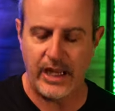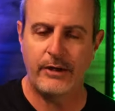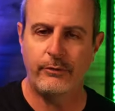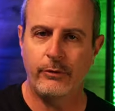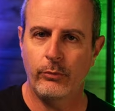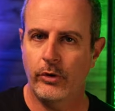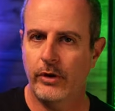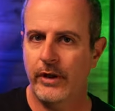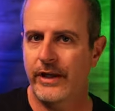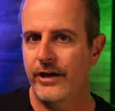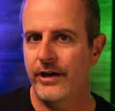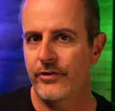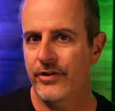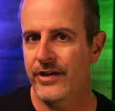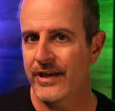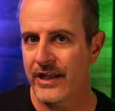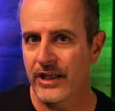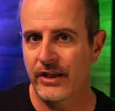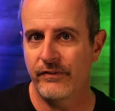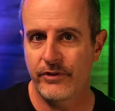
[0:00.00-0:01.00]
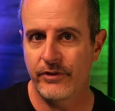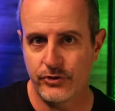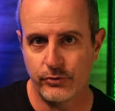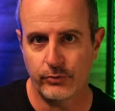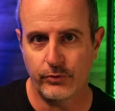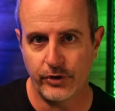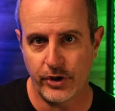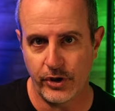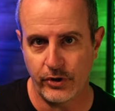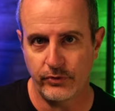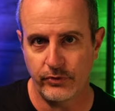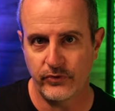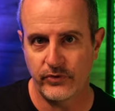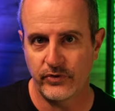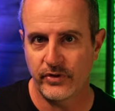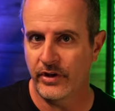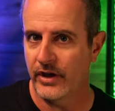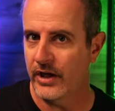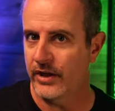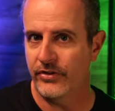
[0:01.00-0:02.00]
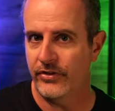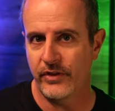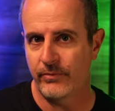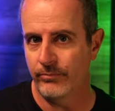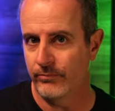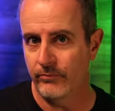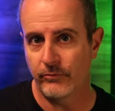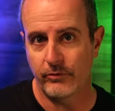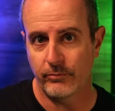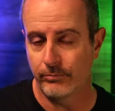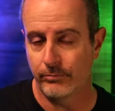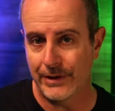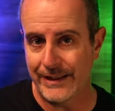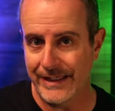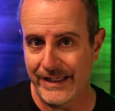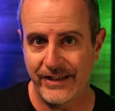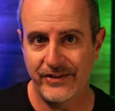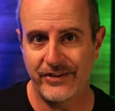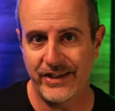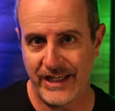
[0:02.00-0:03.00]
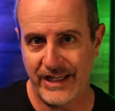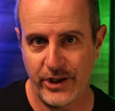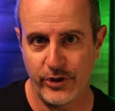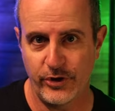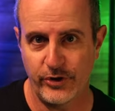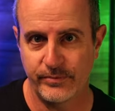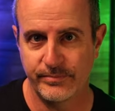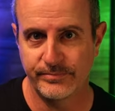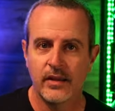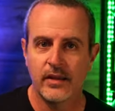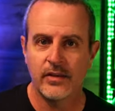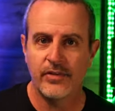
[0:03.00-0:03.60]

we want to hear the individual notes, not them bleeding together.